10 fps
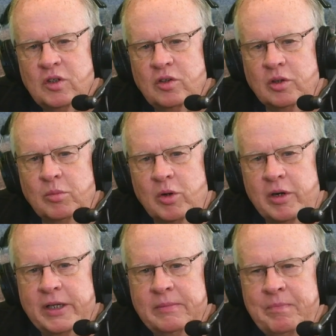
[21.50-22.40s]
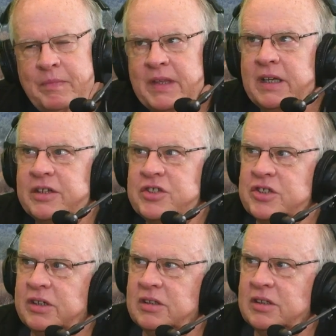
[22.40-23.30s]
Good morning.
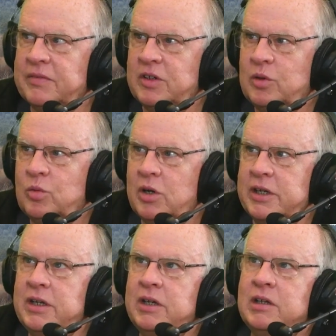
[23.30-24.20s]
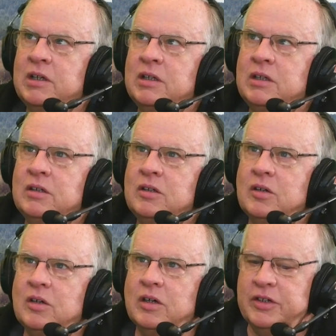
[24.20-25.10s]
It's 11:01
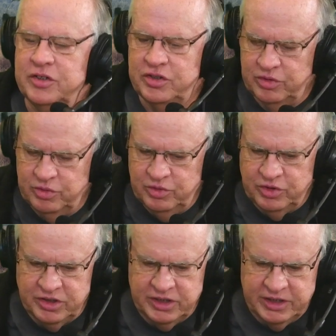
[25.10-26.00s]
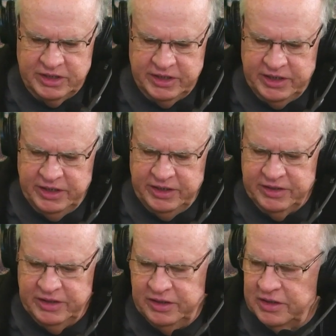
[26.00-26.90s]
on Tuesday,
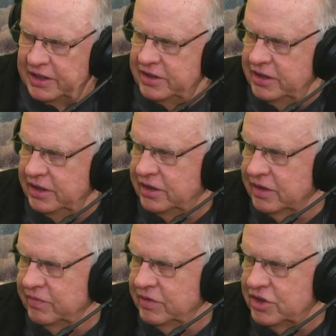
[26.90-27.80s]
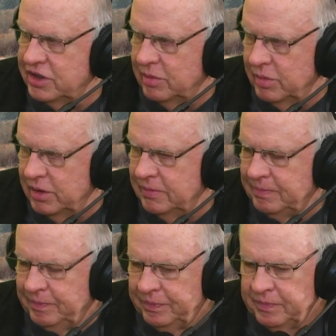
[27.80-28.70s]
the 19th of December.
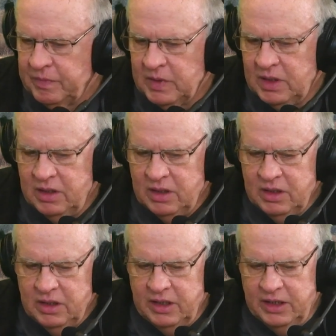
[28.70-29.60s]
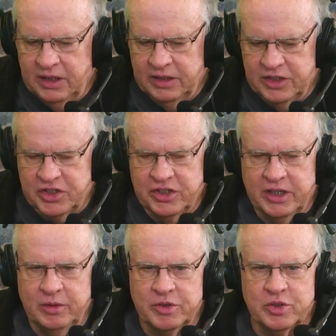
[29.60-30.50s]
And this is
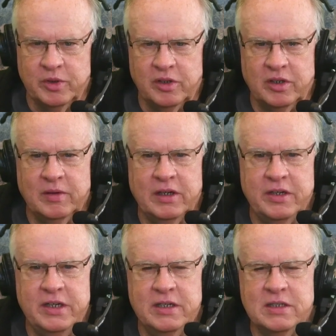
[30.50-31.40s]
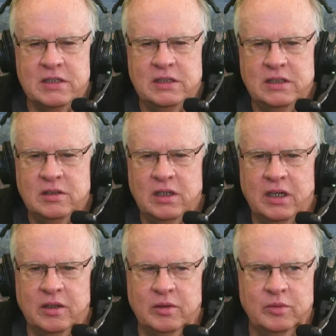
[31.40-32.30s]
Hey, What's Going On Around Here
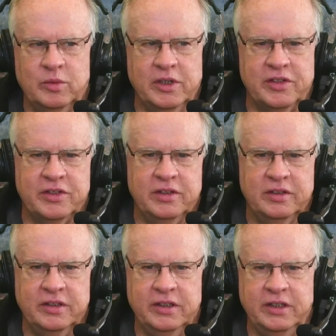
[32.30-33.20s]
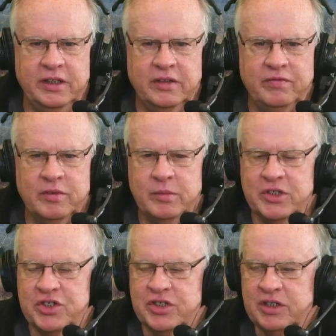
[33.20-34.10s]
with the
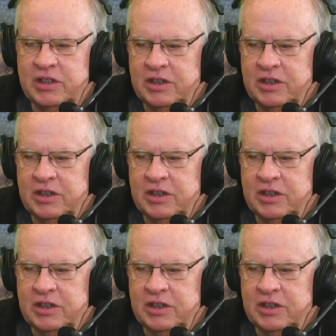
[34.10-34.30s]
infamous